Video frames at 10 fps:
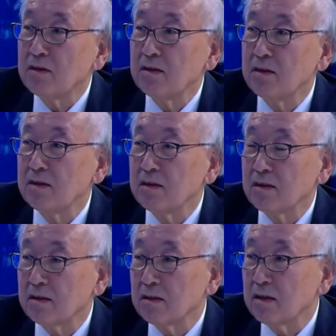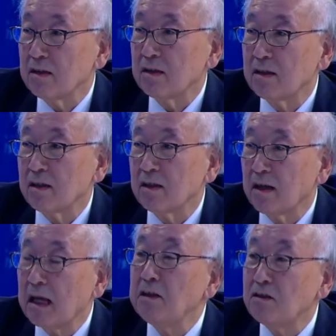
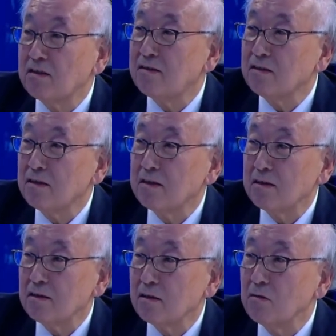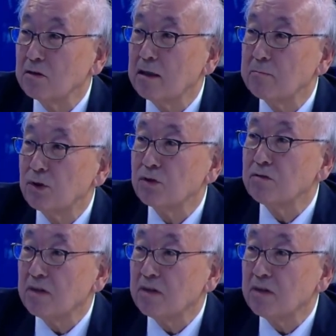raised consumption